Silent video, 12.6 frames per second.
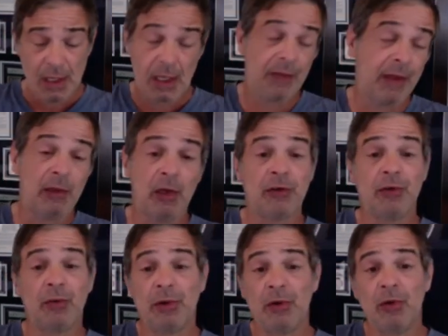And they look
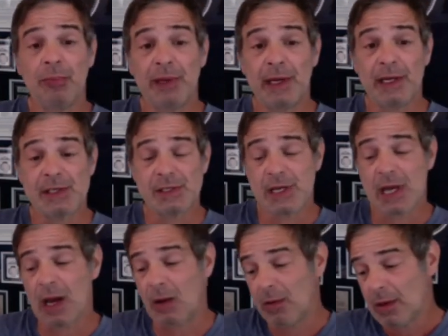to a new place.
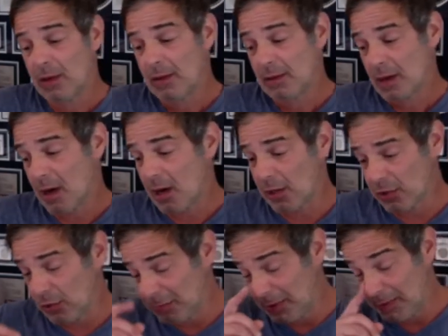Now,
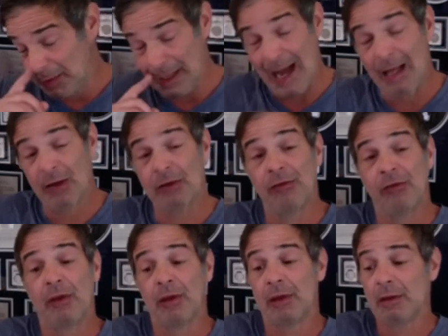arguably the dollar's
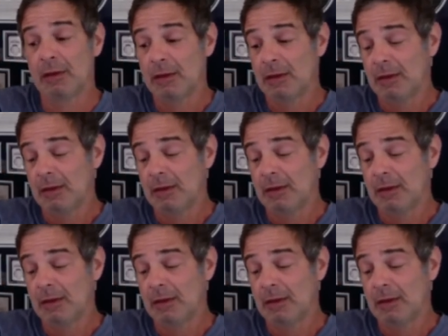the,